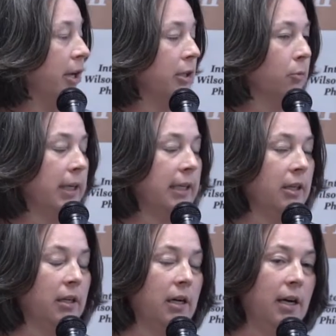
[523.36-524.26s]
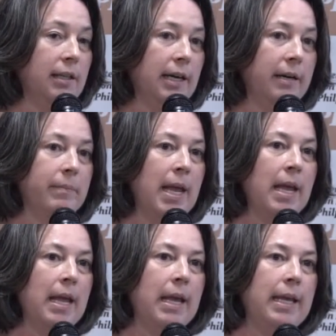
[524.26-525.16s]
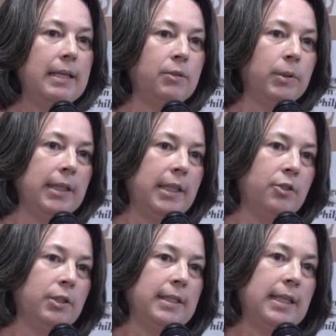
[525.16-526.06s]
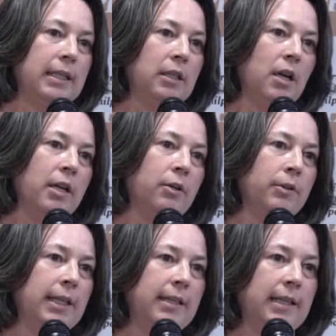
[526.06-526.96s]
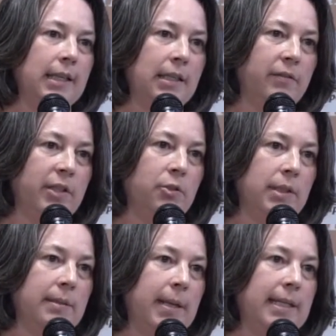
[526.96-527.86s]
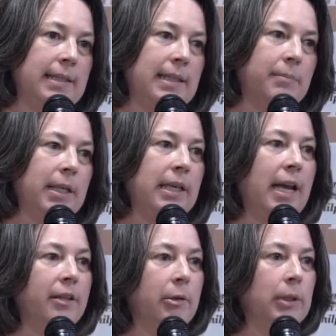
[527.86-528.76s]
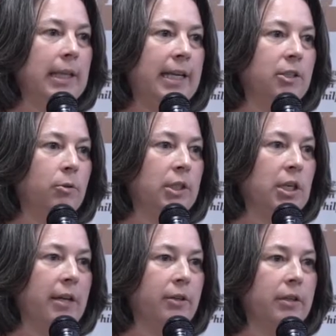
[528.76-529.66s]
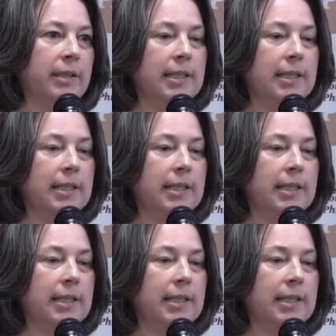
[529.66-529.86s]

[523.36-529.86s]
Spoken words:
modern one in Kahala, is really interesting not only in the individual spaces but in how they relate to each other.